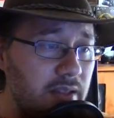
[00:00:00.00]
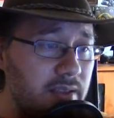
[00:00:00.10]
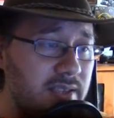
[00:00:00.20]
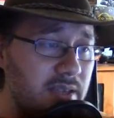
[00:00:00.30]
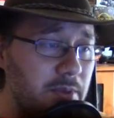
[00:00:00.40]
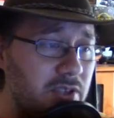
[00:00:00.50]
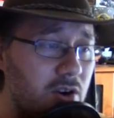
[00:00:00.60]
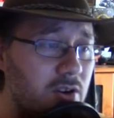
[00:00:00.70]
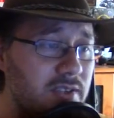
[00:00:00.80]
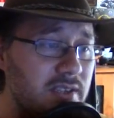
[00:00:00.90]

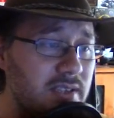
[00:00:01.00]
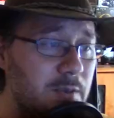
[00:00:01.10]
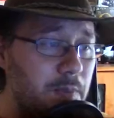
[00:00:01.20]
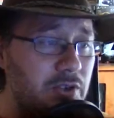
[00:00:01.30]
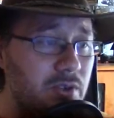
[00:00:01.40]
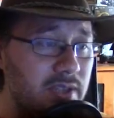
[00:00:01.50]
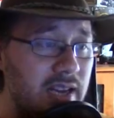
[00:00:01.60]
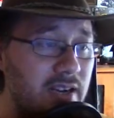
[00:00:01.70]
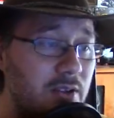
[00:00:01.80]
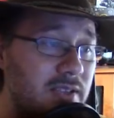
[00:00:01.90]
Scimitar's special
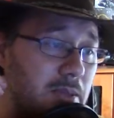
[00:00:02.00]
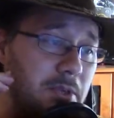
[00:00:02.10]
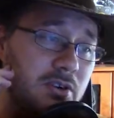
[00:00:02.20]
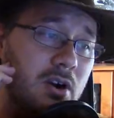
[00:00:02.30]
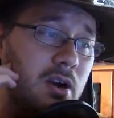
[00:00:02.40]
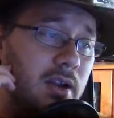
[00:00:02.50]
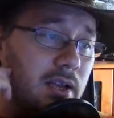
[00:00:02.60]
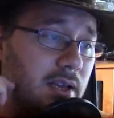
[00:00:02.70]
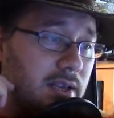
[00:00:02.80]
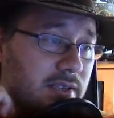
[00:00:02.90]
attack. Now, the Scimitar
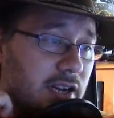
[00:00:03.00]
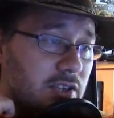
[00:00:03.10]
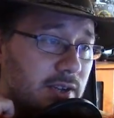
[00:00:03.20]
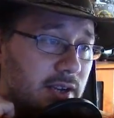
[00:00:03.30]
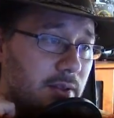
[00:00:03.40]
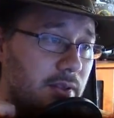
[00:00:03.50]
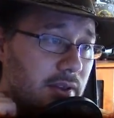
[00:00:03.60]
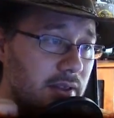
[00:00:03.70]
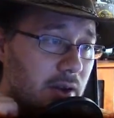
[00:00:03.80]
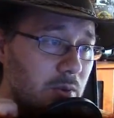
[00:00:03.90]
is actually another
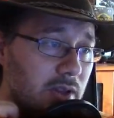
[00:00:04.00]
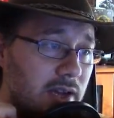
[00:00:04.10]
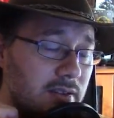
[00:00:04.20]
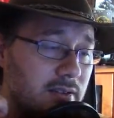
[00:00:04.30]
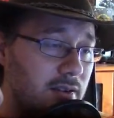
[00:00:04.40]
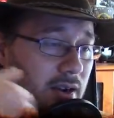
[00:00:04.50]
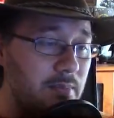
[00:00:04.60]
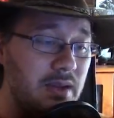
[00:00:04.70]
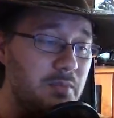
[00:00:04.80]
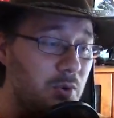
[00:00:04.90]
thing that I would like to talk.
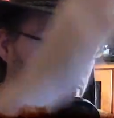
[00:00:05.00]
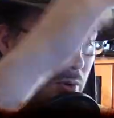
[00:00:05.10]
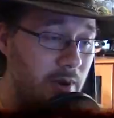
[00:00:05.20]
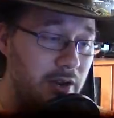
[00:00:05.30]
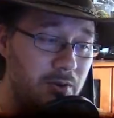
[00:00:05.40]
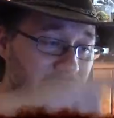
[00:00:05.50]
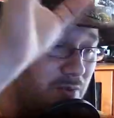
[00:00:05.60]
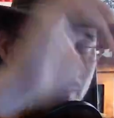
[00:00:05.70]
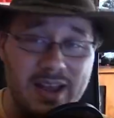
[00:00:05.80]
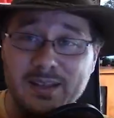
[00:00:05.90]
I'm going through my notes
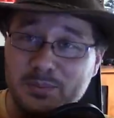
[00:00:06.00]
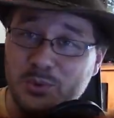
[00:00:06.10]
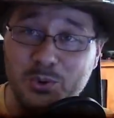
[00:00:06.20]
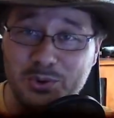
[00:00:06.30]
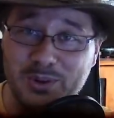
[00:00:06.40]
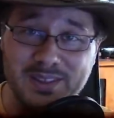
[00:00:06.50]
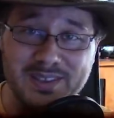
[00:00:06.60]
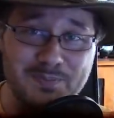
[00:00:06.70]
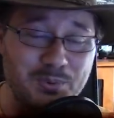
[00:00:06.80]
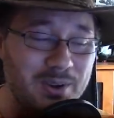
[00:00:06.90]
in random order at
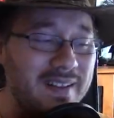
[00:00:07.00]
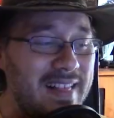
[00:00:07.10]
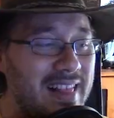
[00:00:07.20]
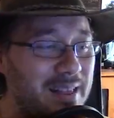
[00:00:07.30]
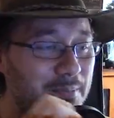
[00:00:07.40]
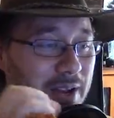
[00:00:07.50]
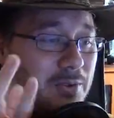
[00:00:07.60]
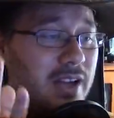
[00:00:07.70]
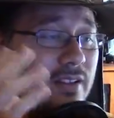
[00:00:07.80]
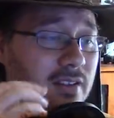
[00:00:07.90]
this point, but I would
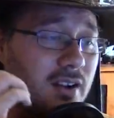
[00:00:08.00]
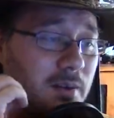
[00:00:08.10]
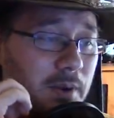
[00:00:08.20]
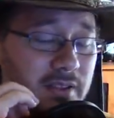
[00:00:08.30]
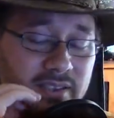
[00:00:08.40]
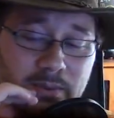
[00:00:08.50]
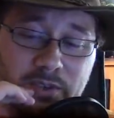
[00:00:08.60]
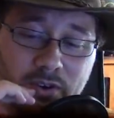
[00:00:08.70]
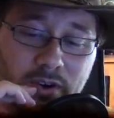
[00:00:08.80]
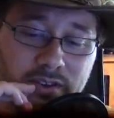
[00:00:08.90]
like to talk about the
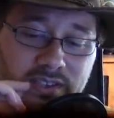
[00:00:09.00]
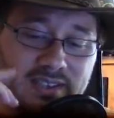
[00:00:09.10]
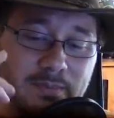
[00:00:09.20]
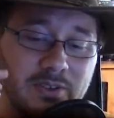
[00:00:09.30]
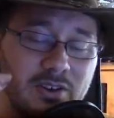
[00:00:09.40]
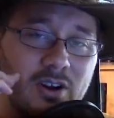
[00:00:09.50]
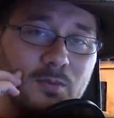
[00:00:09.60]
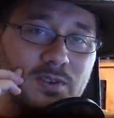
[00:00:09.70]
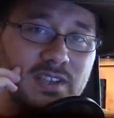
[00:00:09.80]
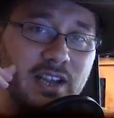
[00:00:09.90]
Scimitar because the Scimitar
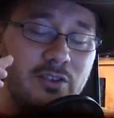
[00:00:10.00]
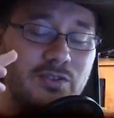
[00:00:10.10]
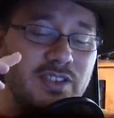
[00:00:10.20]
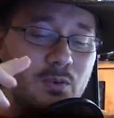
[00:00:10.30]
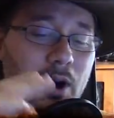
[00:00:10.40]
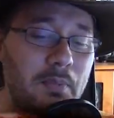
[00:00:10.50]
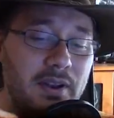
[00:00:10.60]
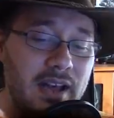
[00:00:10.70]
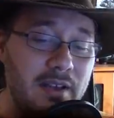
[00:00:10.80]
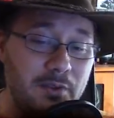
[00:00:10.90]
was an interesting weapon,
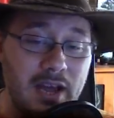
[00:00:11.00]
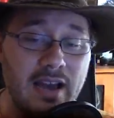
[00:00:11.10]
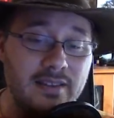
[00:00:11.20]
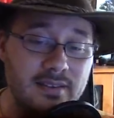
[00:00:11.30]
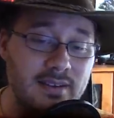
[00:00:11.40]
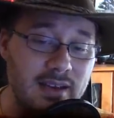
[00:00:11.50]
and I even had to